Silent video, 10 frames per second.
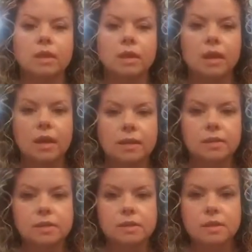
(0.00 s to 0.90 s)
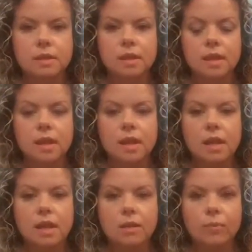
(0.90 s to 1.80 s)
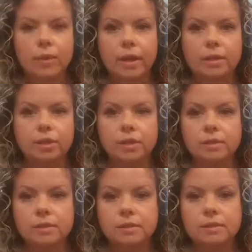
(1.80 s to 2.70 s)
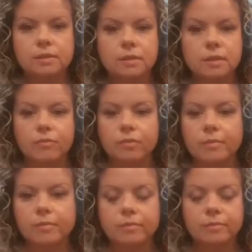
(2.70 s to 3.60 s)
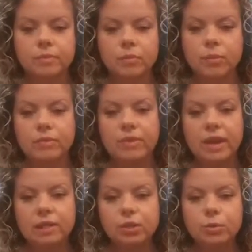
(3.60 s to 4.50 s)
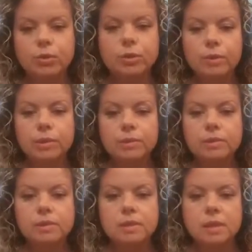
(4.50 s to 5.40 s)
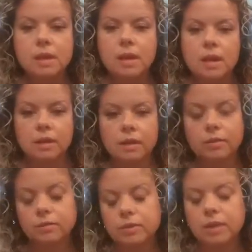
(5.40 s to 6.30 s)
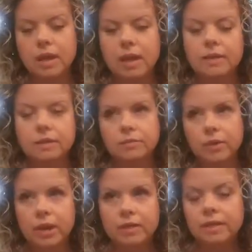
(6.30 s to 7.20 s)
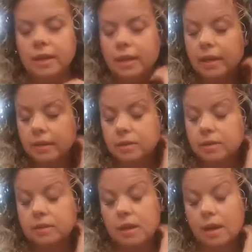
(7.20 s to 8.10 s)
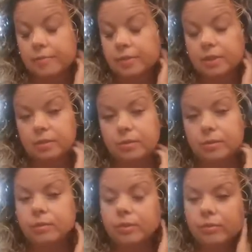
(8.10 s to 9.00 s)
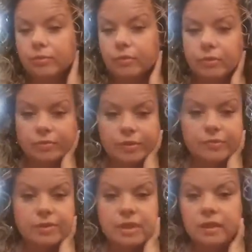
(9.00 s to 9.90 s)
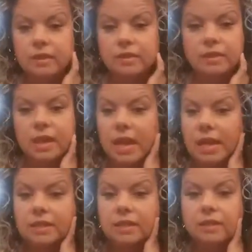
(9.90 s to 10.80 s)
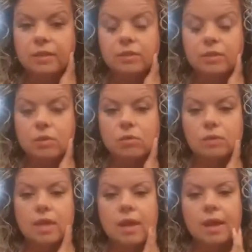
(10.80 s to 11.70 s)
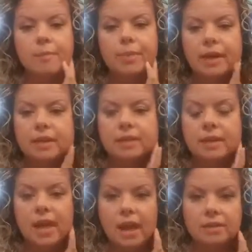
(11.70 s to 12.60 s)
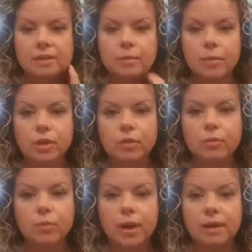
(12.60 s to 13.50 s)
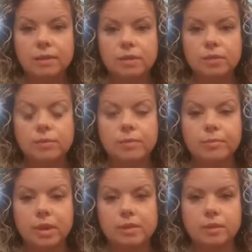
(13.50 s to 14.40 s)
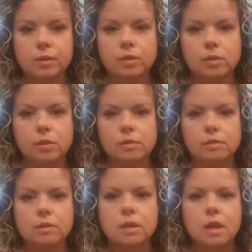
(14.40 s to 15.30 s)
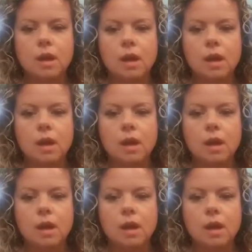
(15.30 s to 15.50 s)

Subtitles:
The kids, it ranges from, we've had 2-year-olds, and when I say kids, up to 15 to 18 years old, but it's, again, someone who wants to embrace their curls.